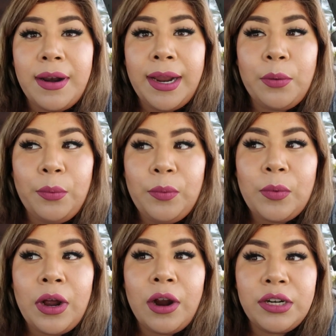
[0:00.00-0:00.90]
we're like, we
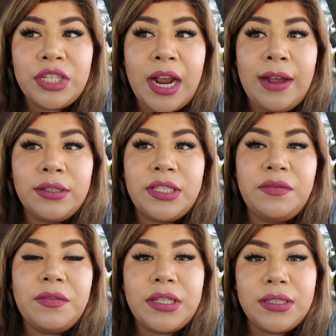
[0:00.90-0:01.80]
want our child
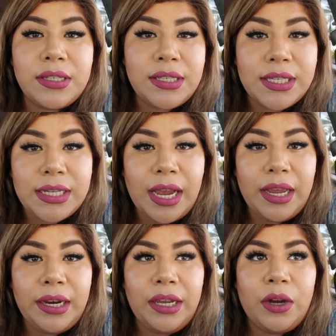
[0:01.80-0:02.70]
to fit into
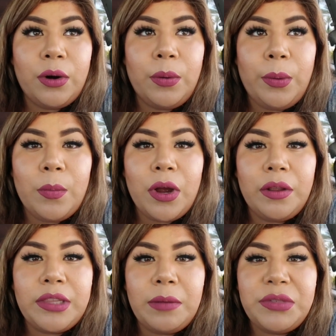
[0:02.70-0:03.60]
society, or we
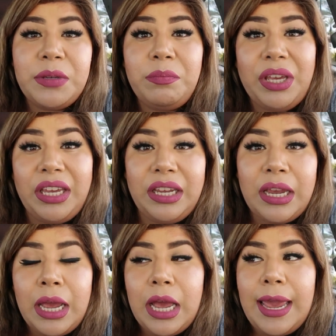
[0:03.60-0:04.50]
want them to
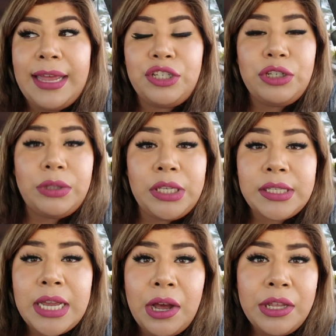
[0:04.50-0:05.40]
be and do
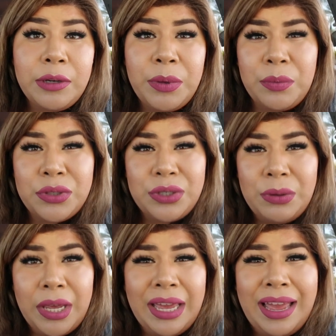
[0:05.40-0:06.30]
things how other people
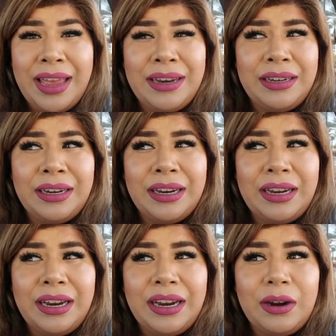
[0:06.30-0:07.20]
do it. And
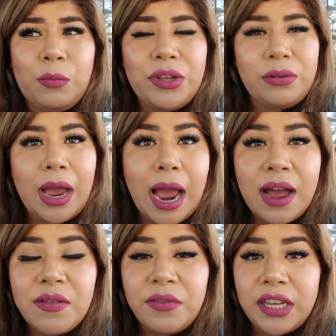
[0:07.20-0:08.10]
when you
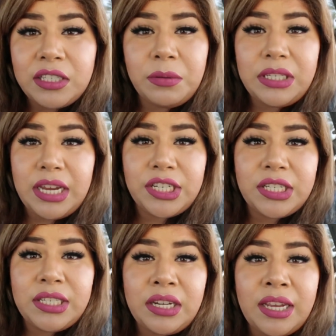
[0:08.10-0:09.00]
have
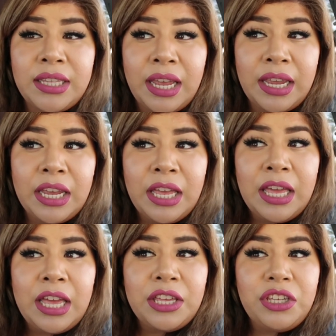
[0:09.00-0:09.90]
expectations like that,
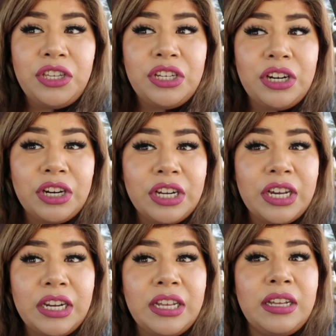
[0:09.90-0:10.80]
you're
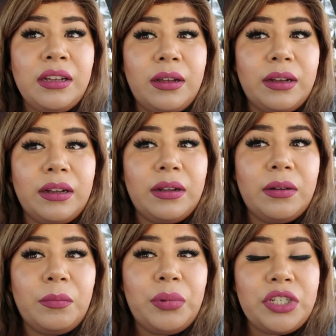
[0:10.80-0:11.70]
gonna
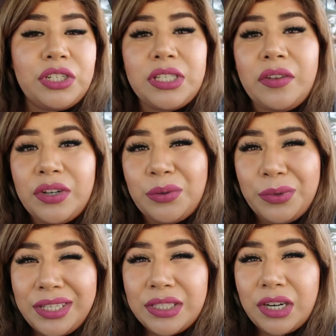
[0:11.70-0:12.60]
put yourself in a
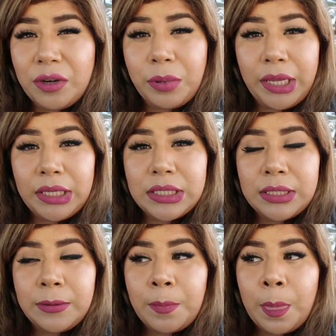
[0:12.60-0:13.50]
really dark place.